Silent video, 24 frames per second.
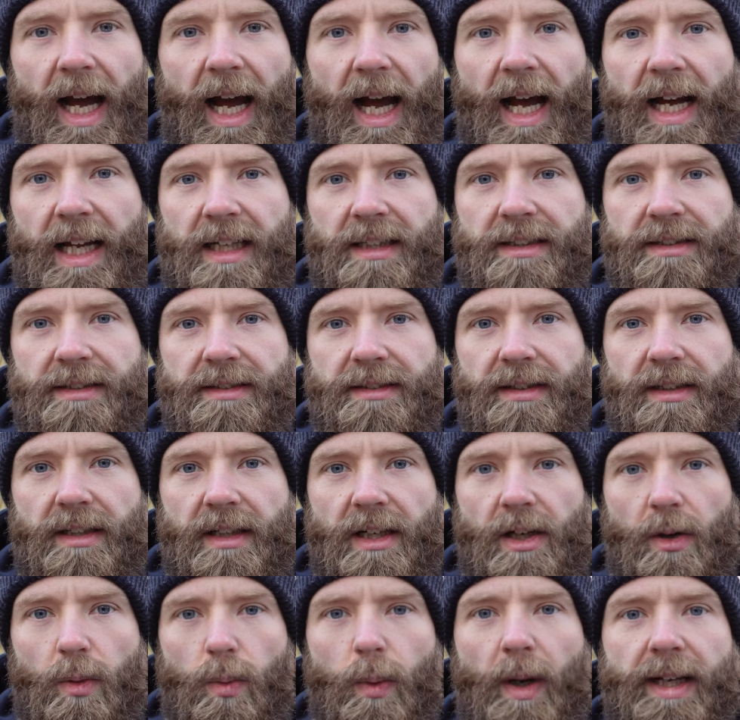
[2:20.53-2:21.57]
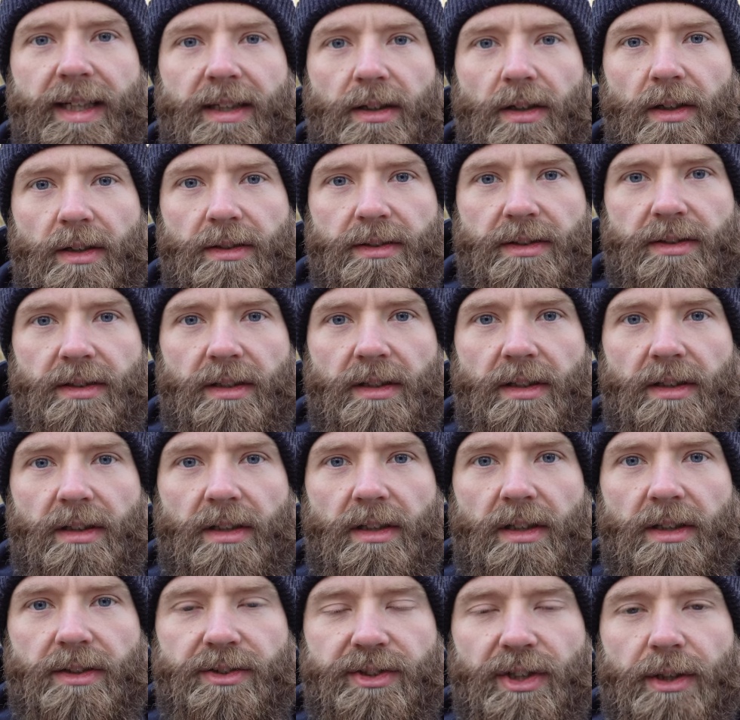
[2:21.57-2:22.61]
and weight loss,
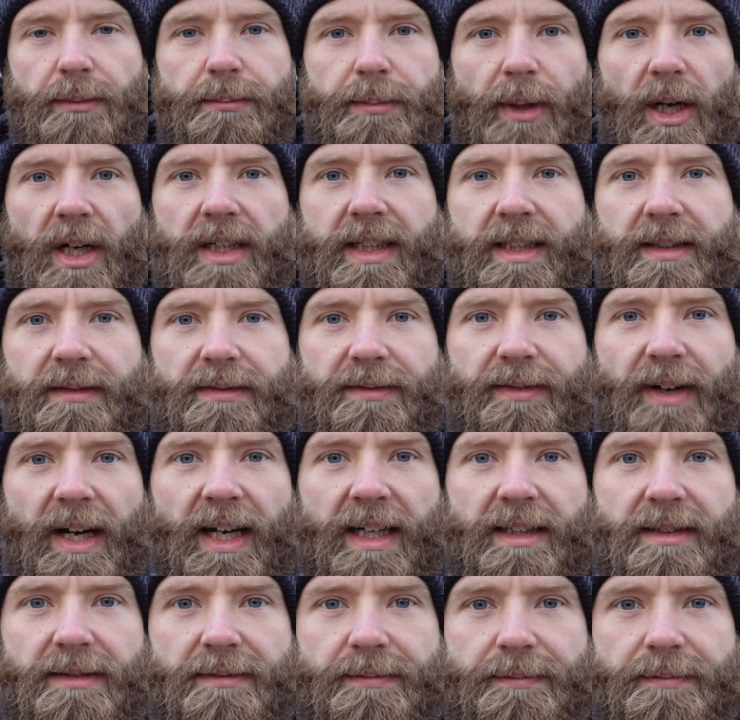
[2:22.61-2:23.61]
so burning fat.